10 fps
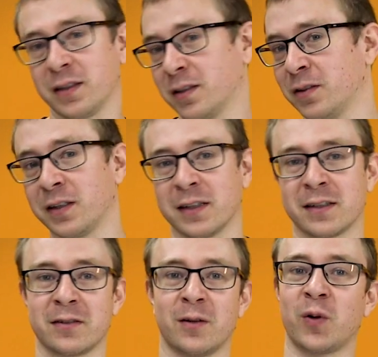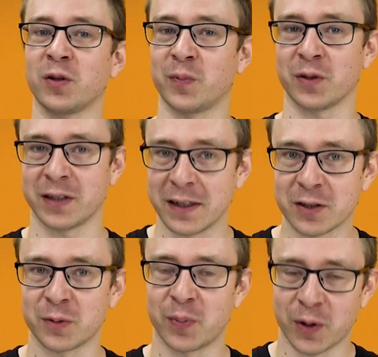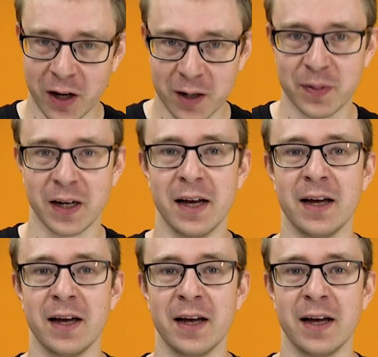You can install multiple sensors per hub.